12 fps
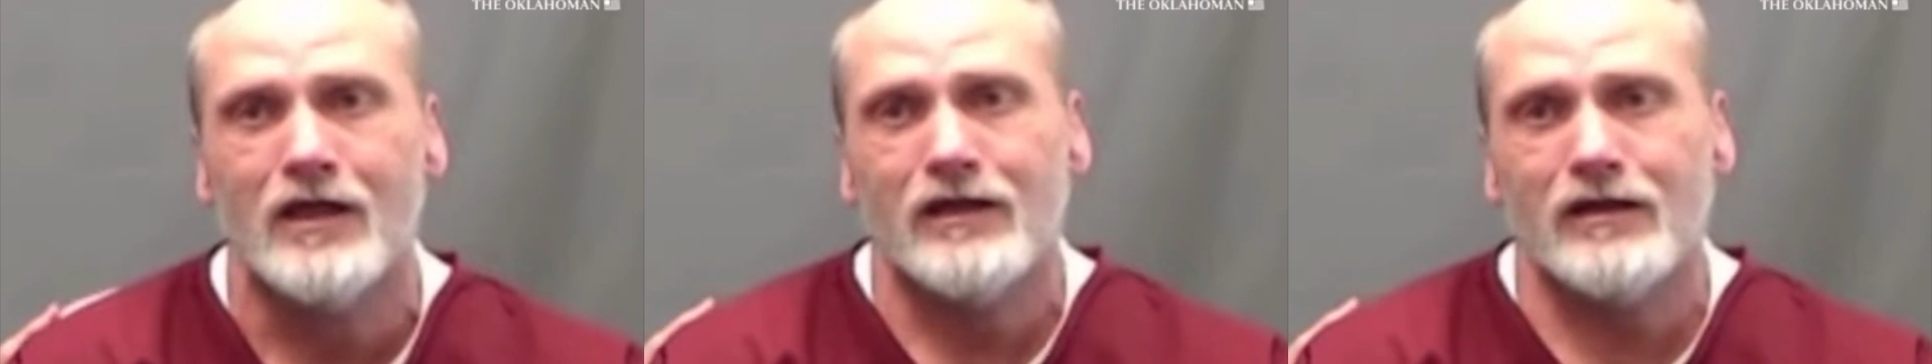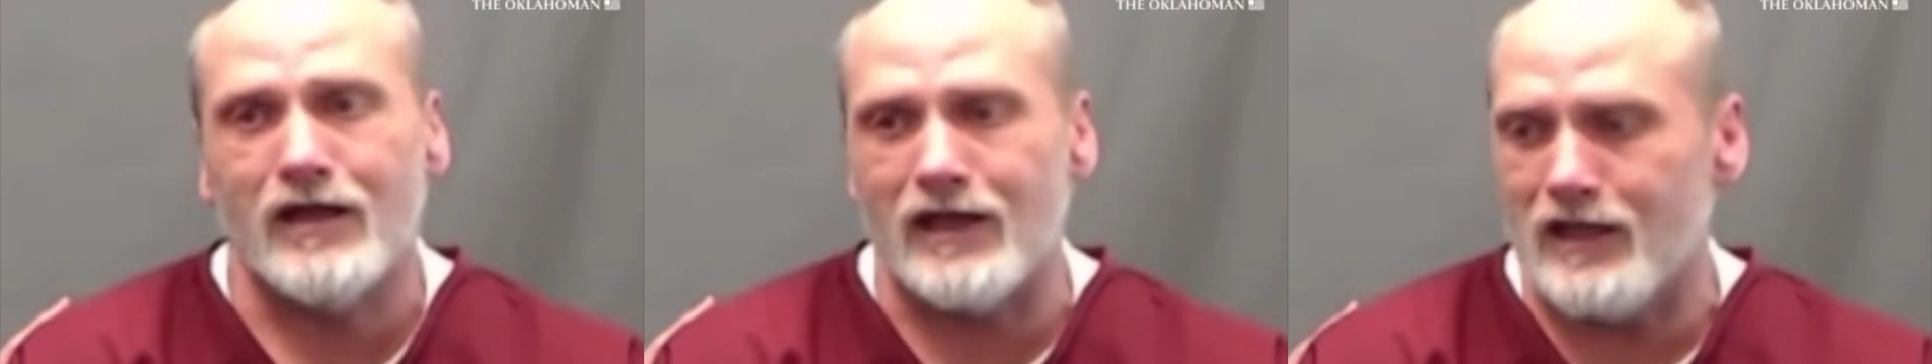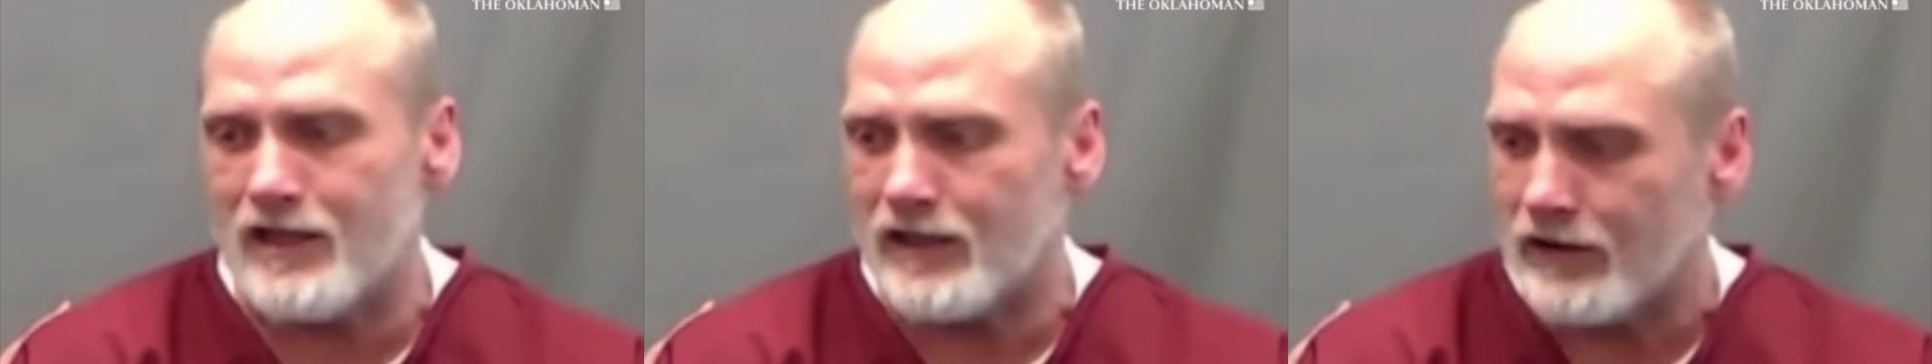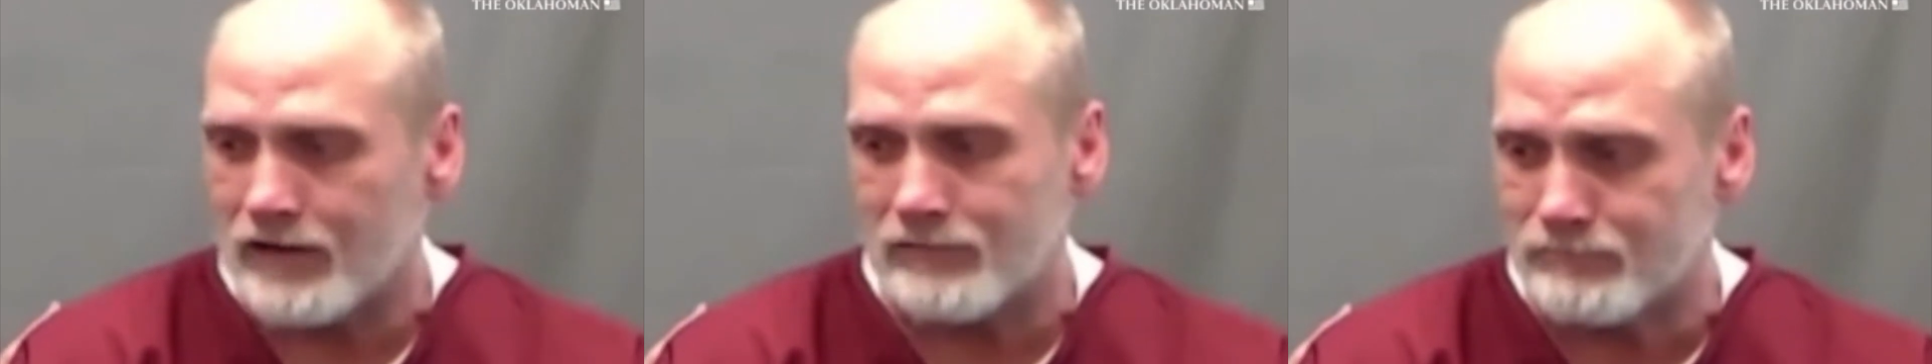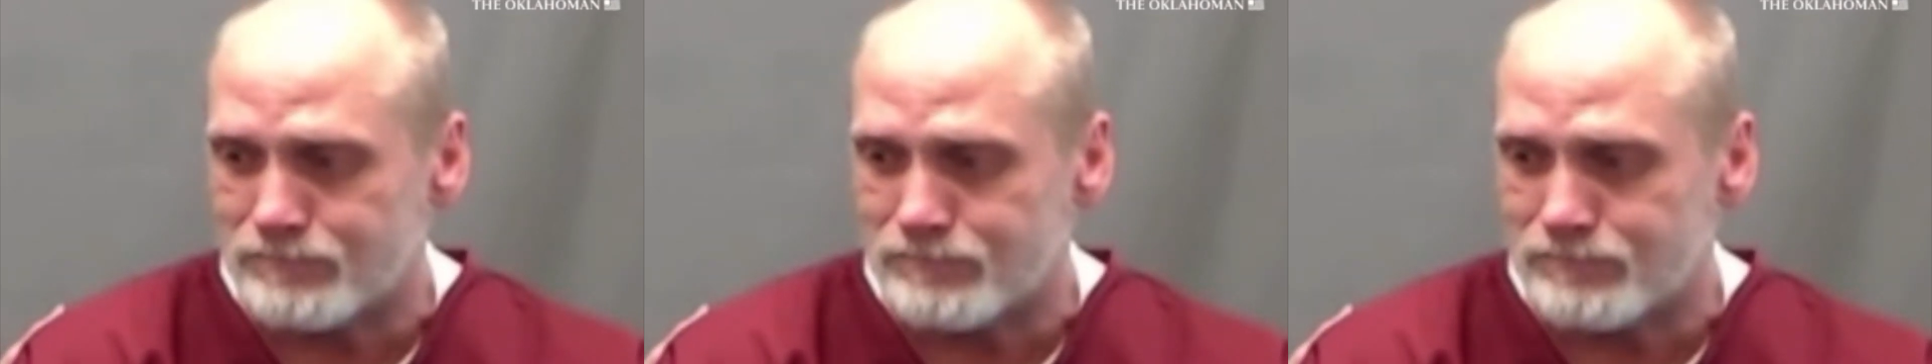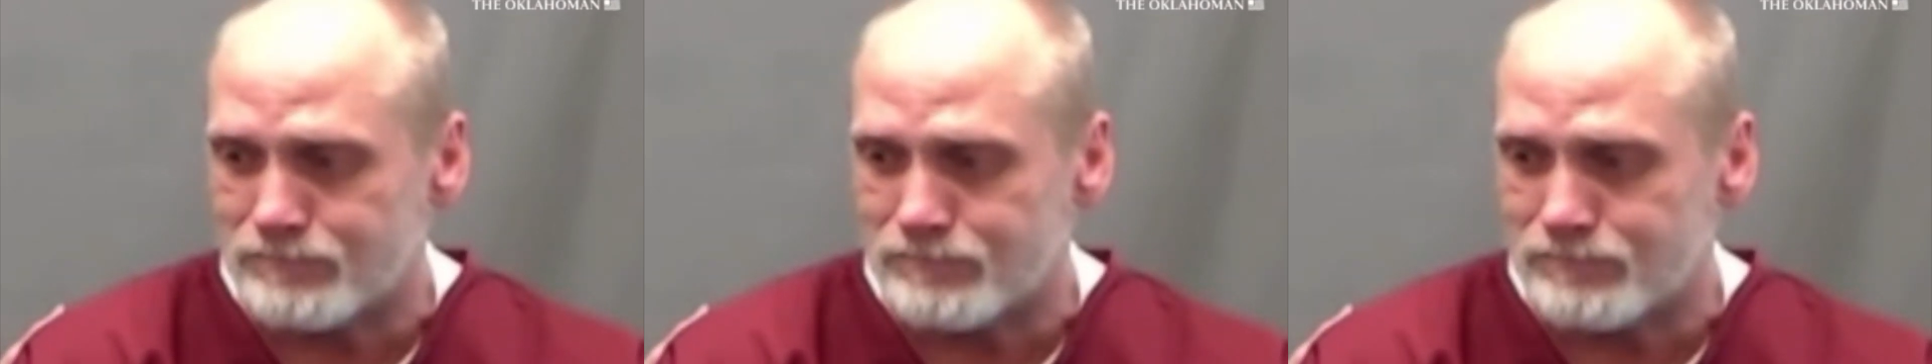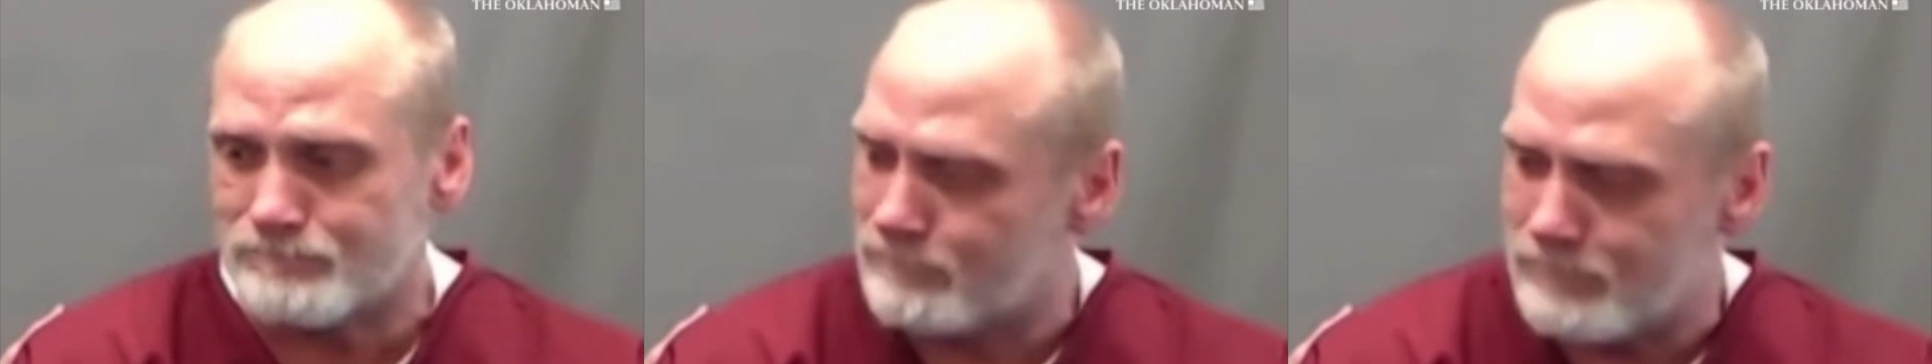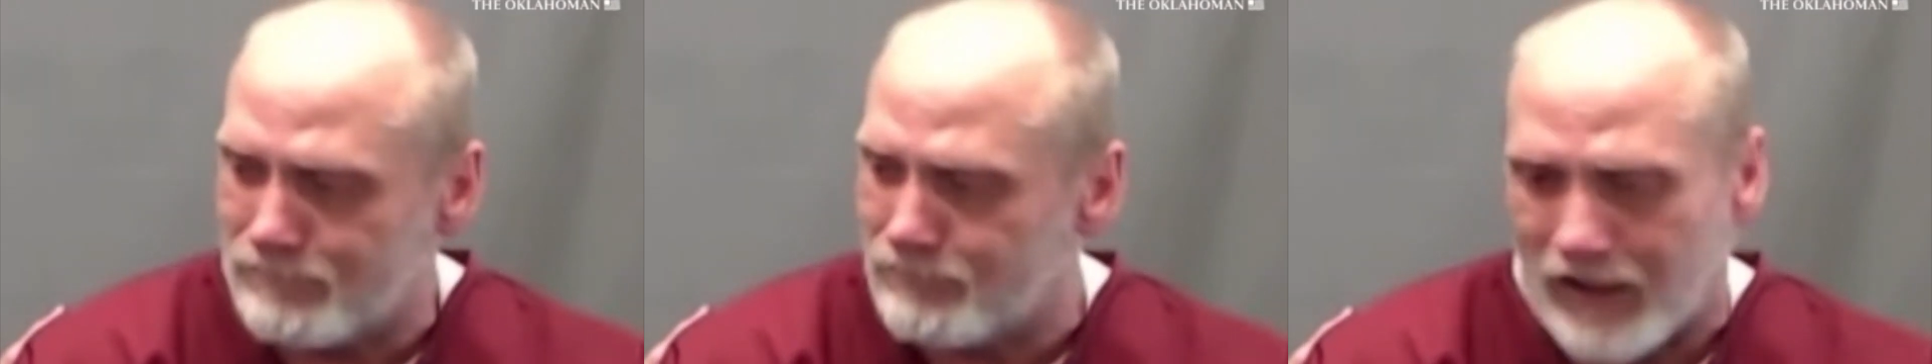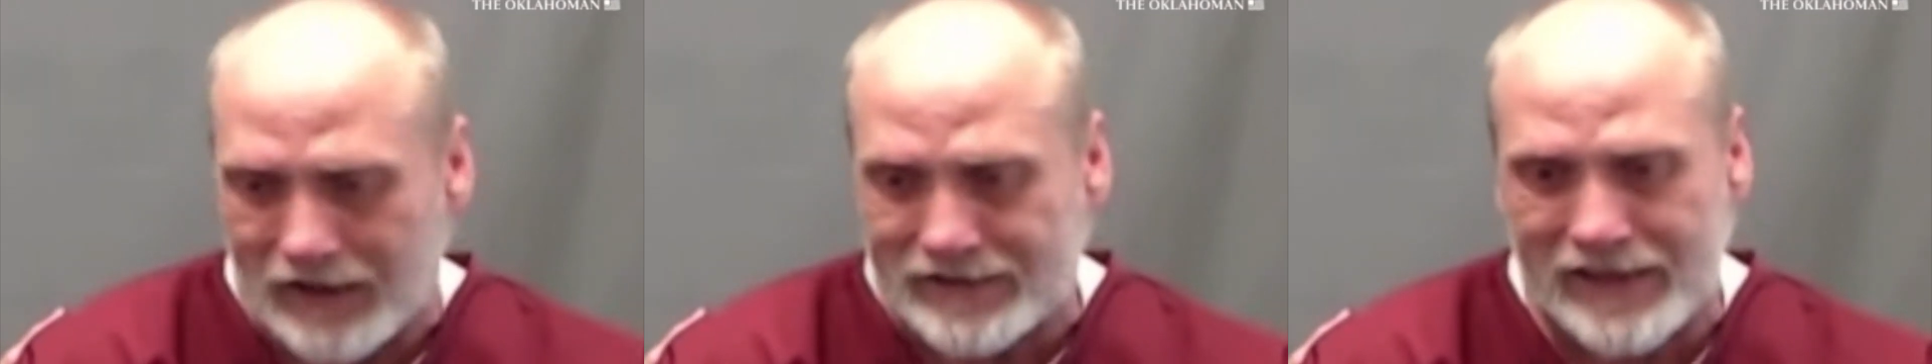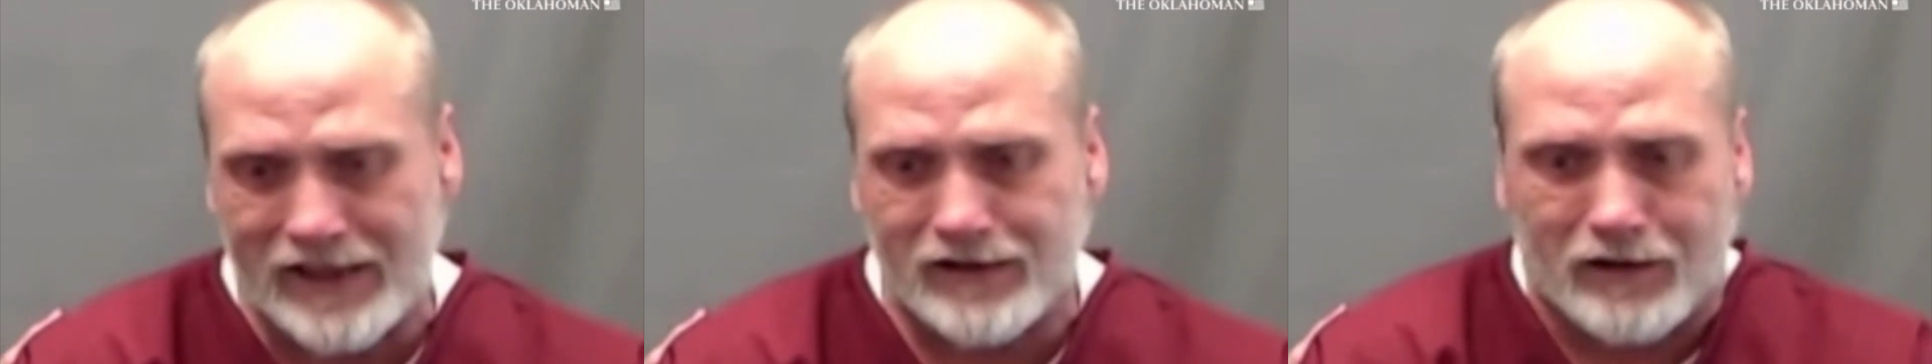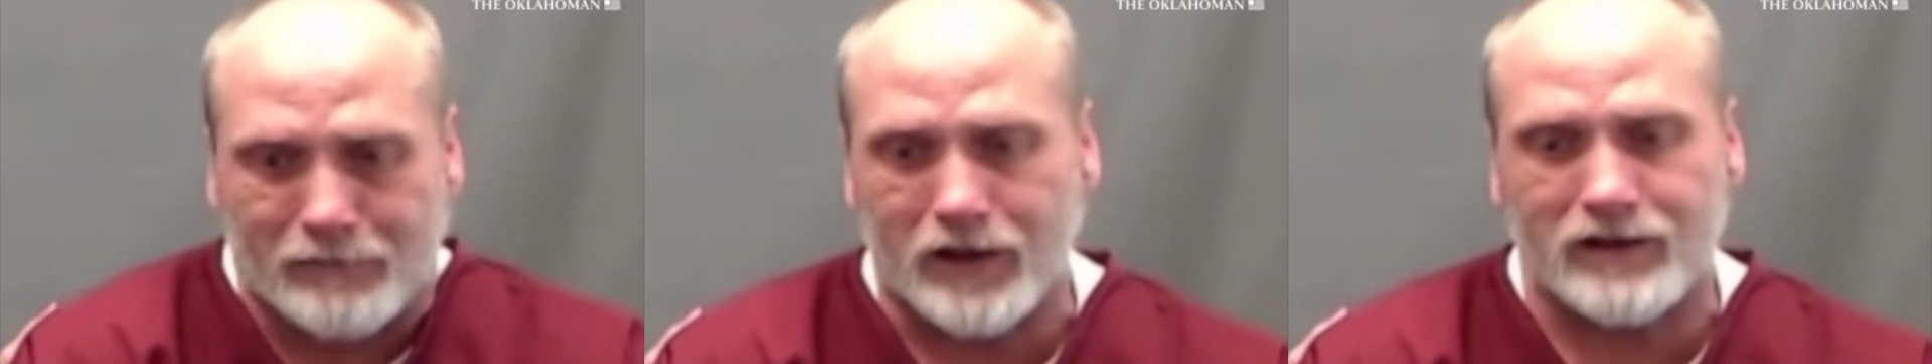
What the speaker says: I can't